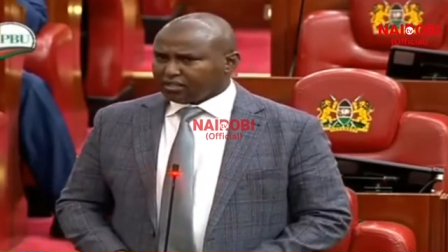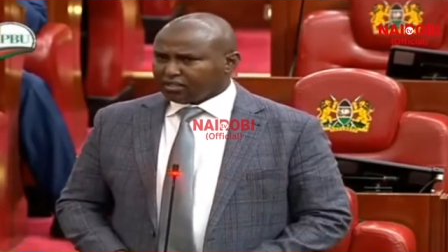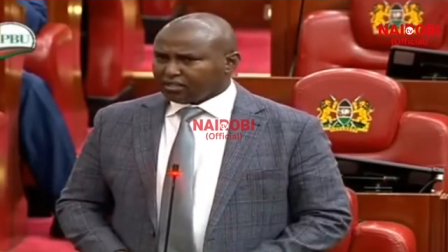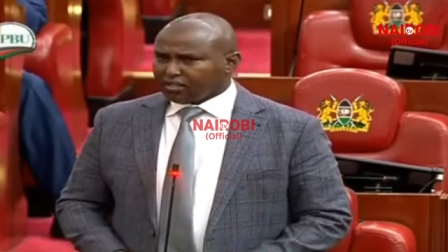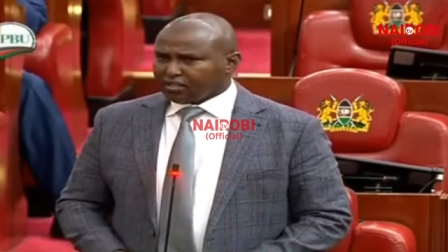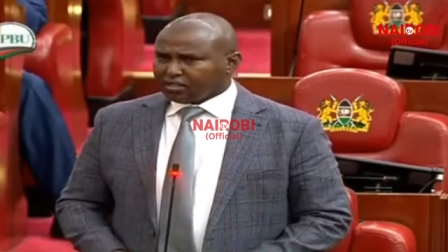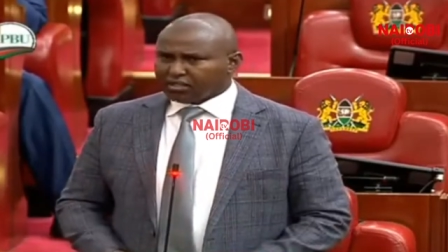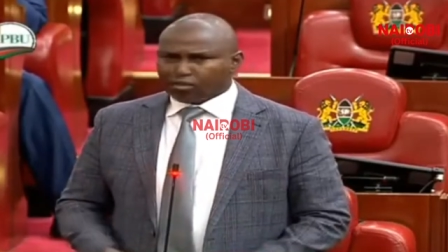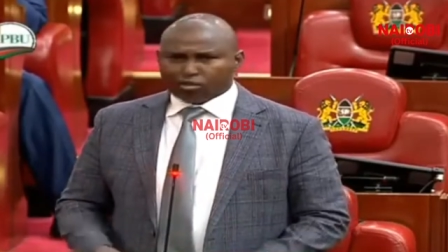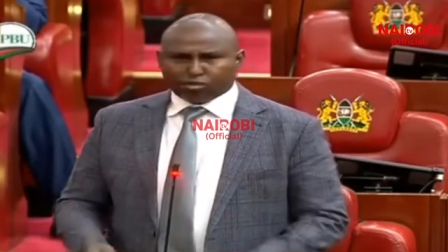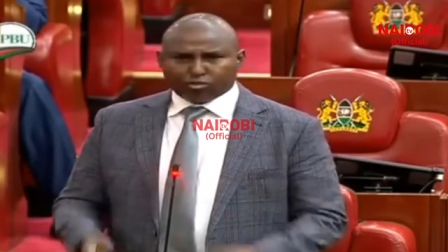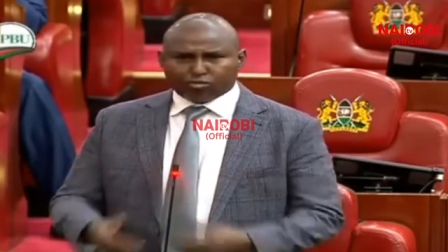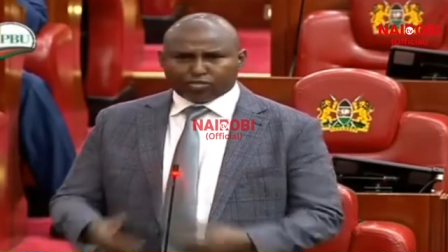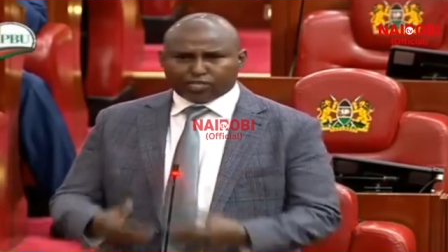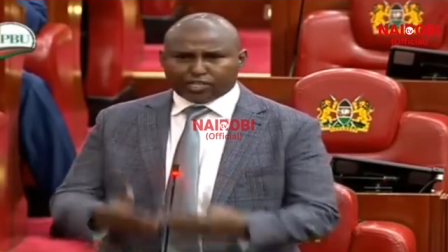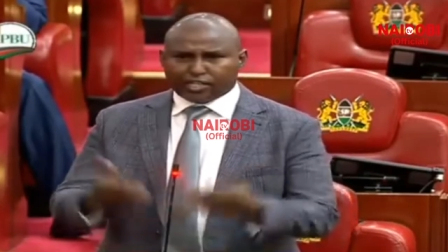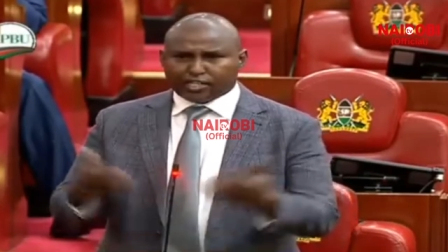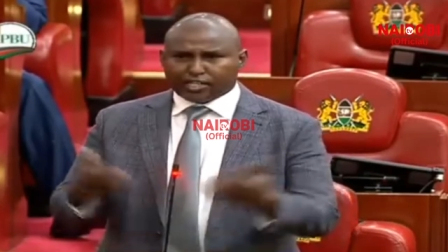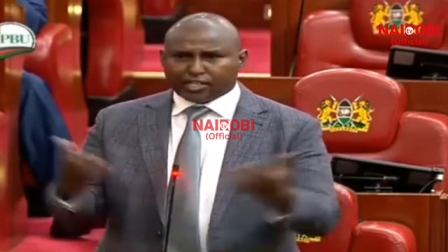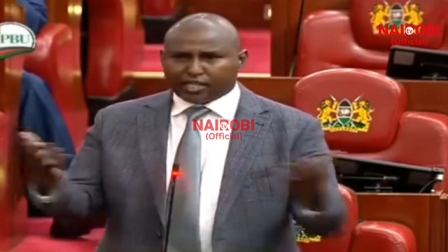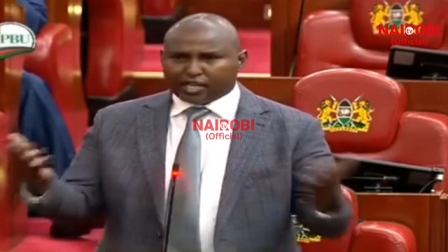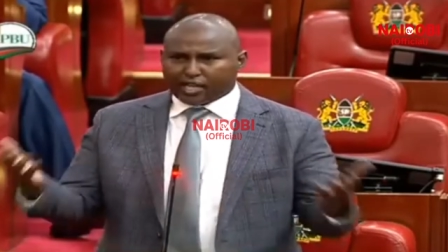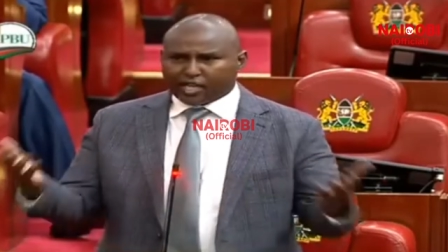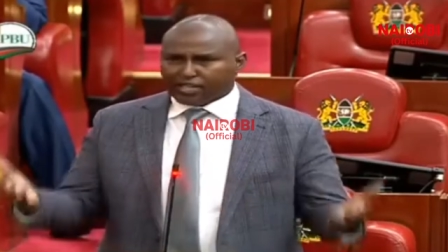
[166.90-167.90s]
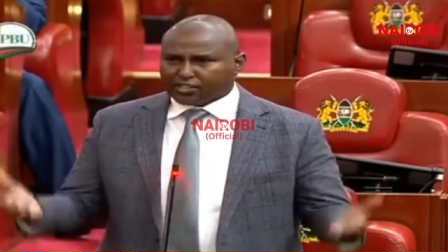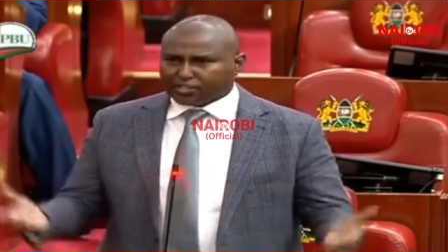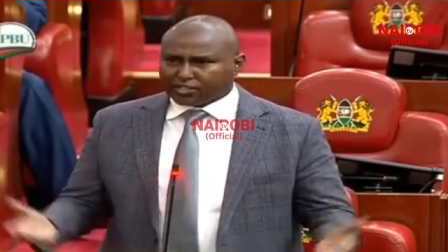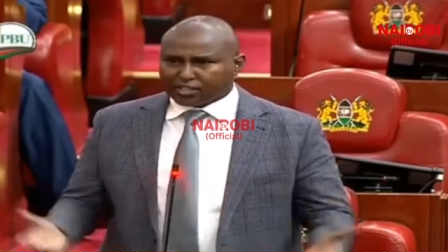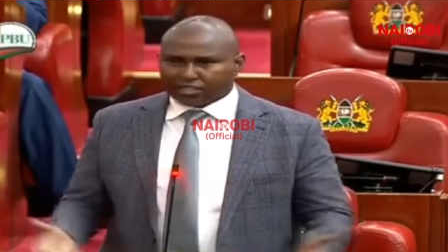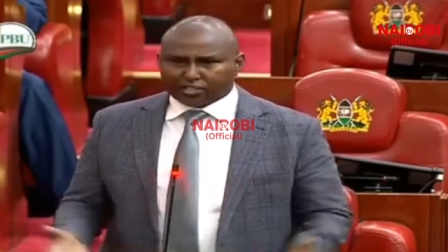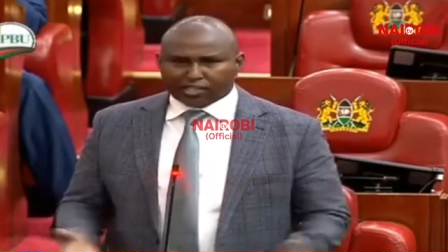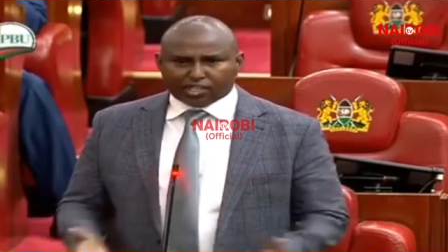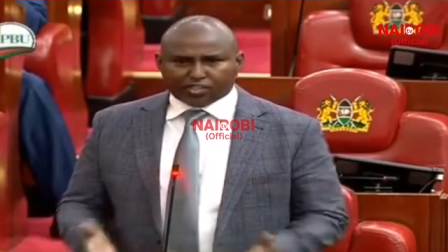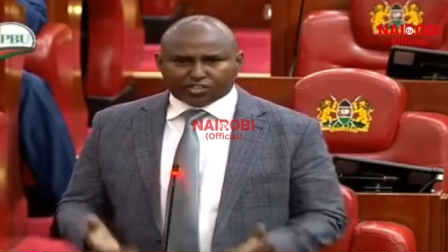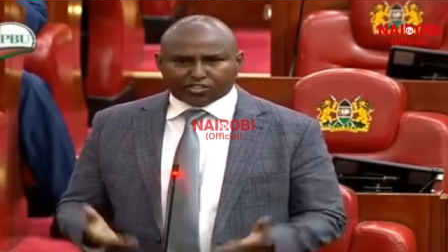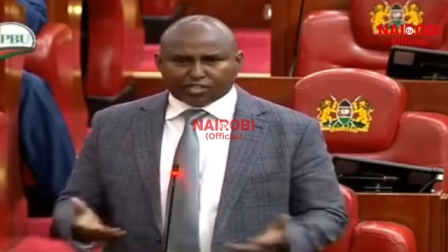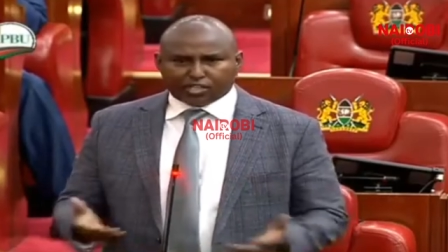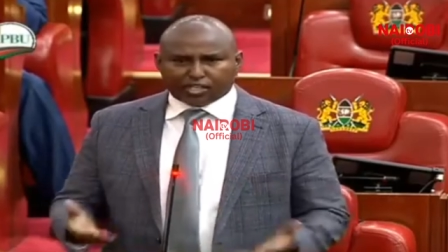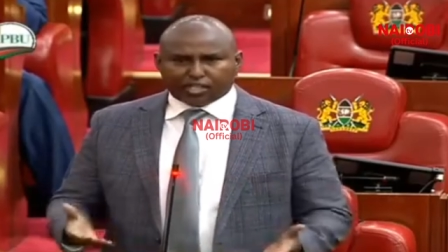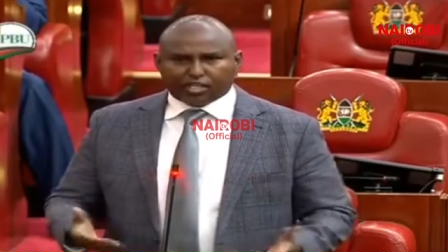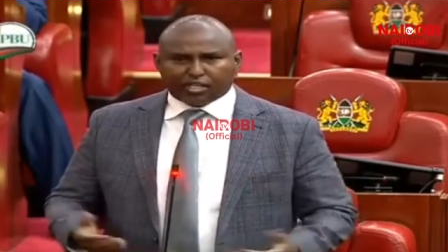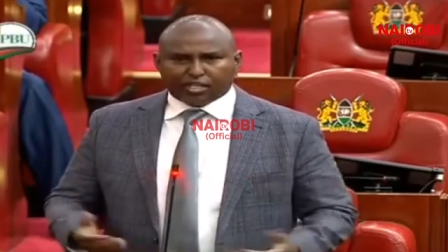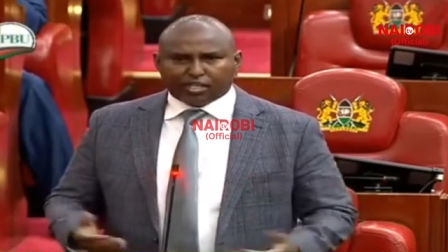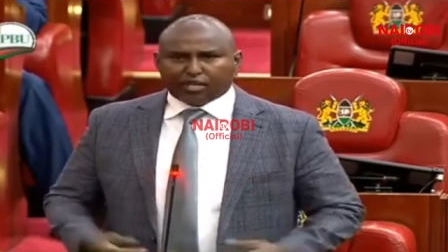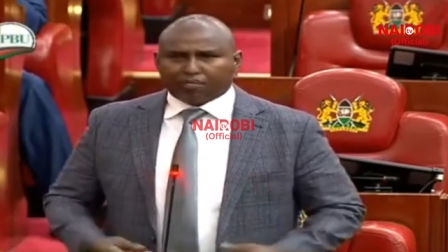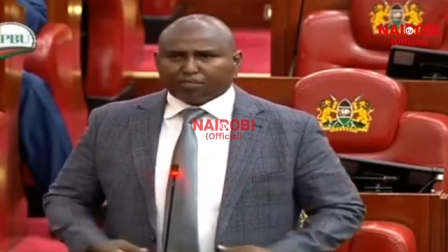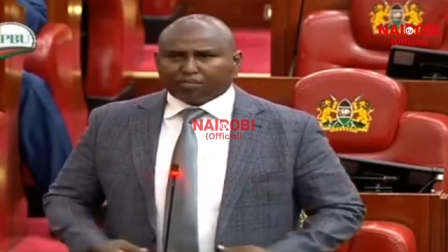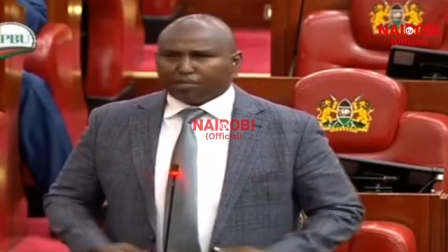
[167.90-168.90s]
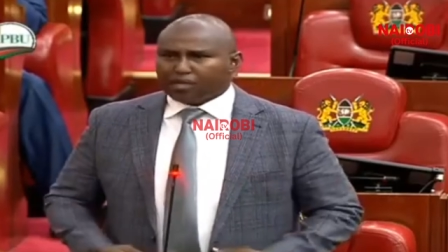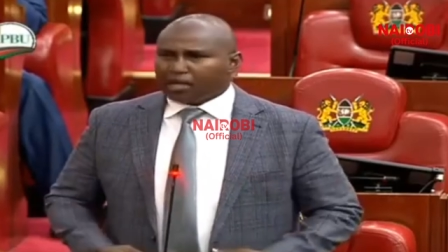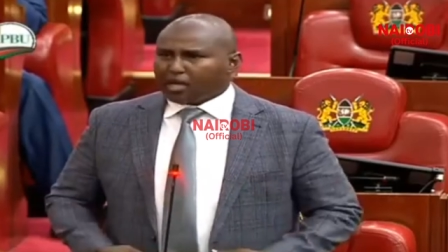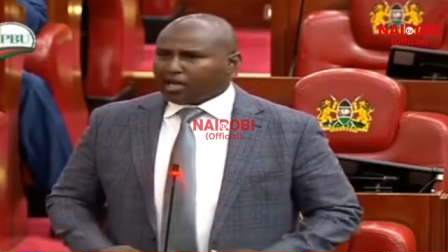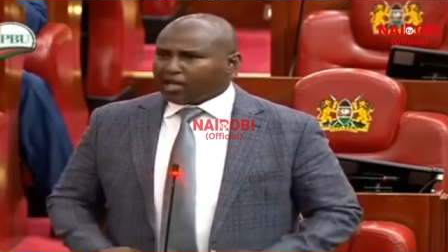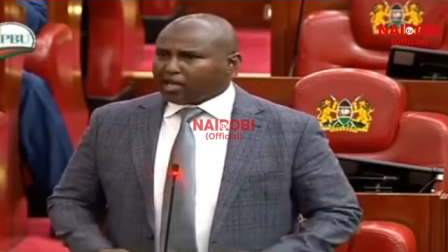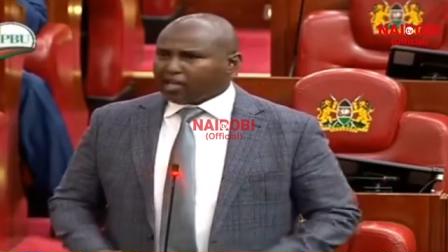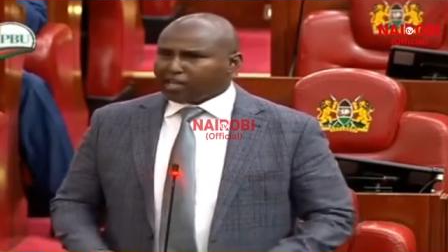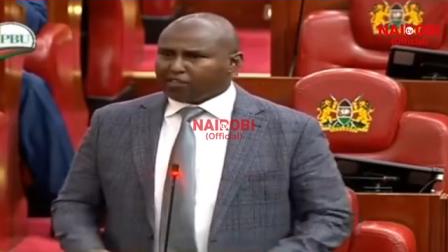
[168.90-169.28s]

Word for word: and not to generalize and just say I